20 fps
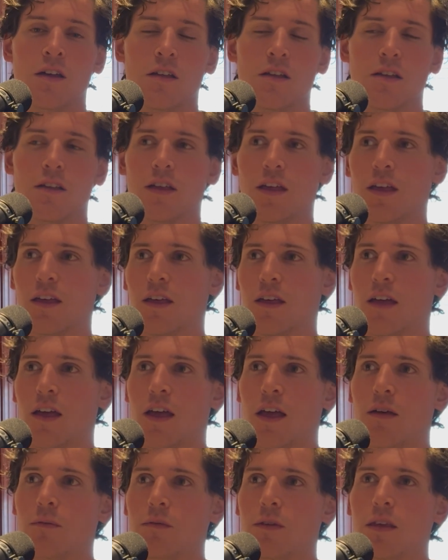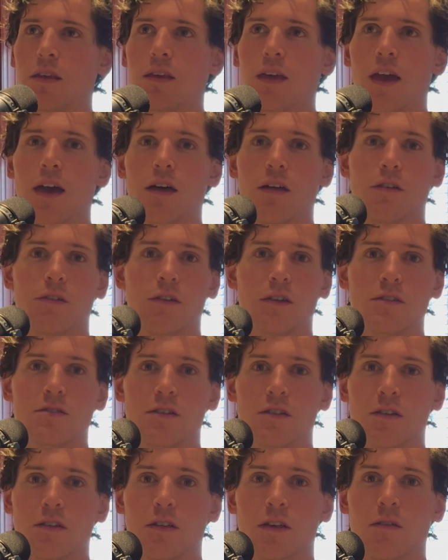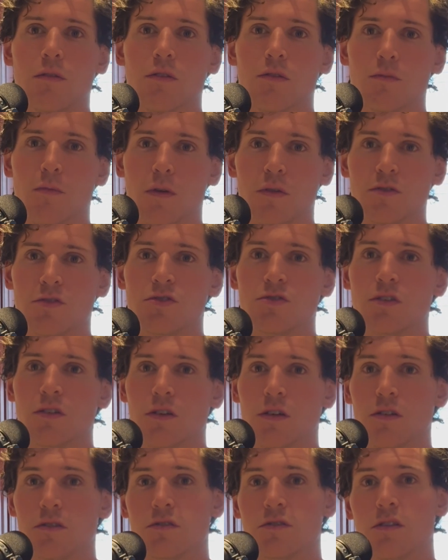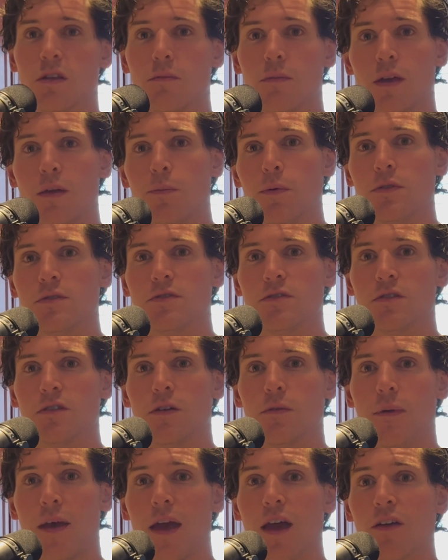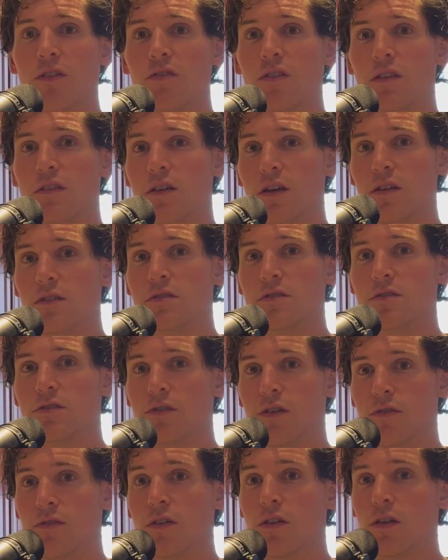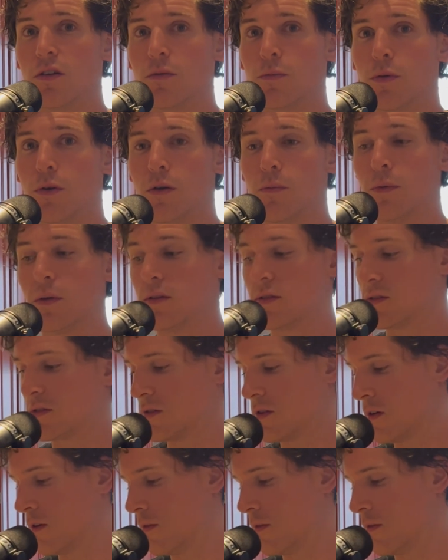like empty calories that you get with most sugars. The maple syrup actually does serve a good purpose. So